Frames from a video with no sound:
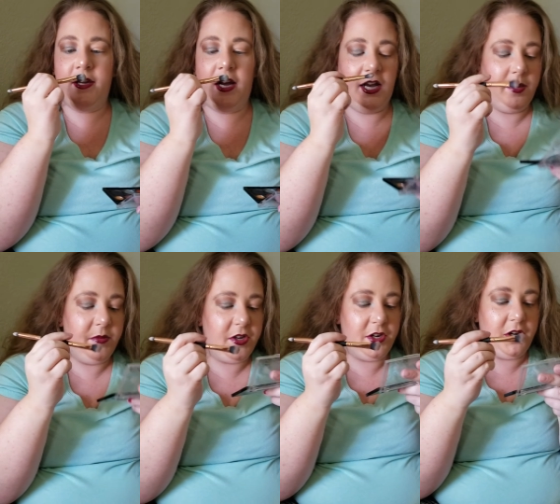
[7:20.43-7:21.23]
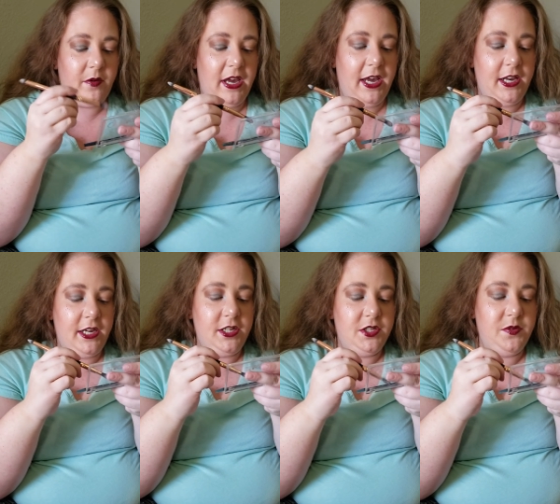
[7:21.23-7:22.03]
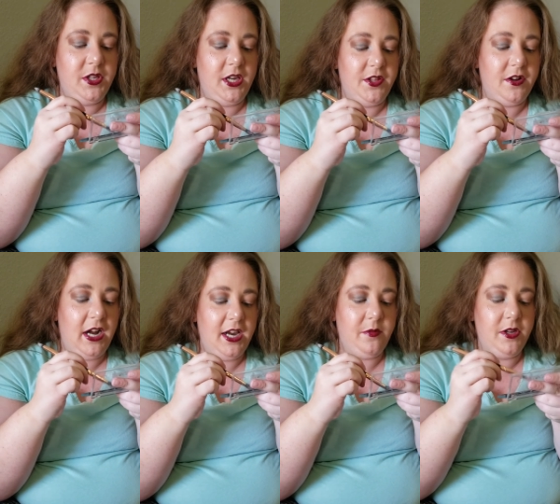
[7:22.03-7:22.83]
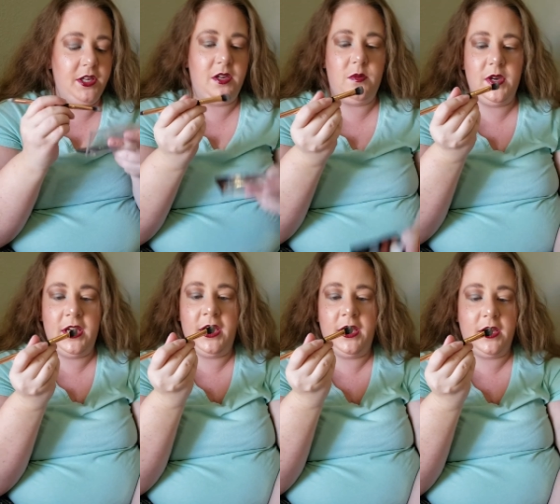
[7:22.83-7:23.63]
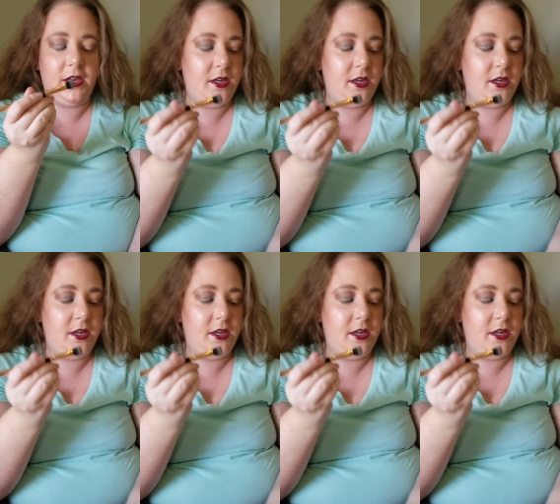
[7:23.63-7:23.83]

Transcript: I'm gonna go ahead and do the other eye really quick.